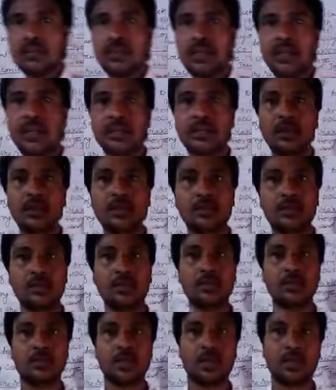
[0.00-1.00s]
they did
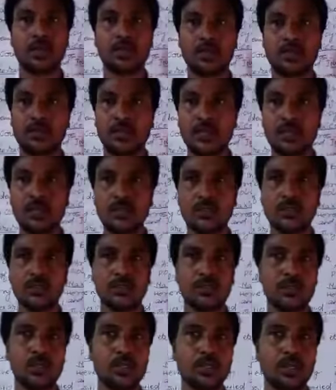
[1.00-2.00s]
these are the things
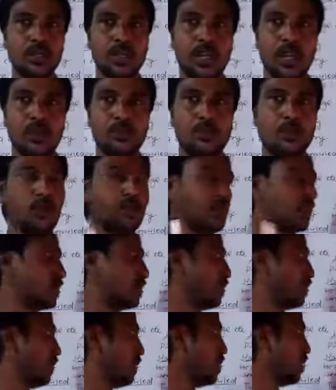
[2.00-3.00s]
during the time of
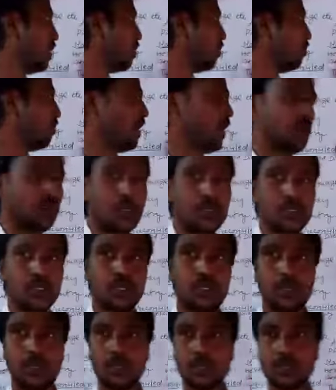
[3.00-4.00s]
receiving medals.
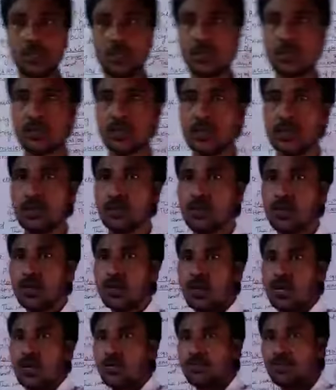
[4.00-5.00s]
As a result,
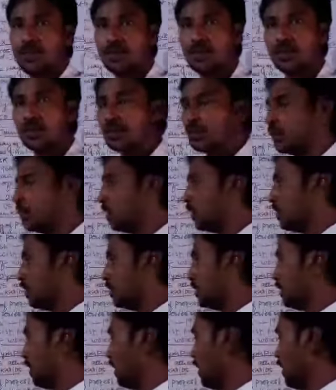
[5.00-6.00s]
what happened?
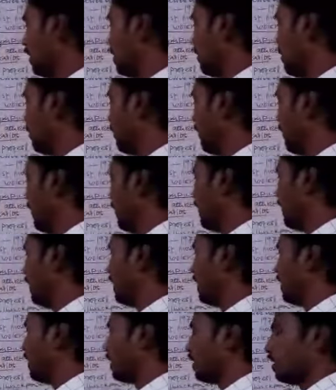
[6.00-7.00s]
Their
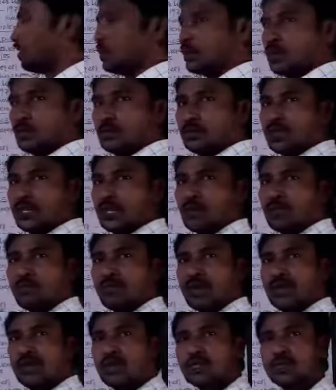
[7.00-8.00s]

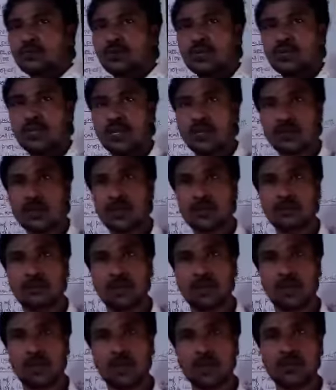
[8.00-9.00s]
medals were taken
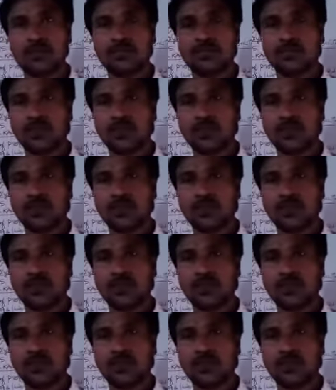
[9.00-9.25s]
by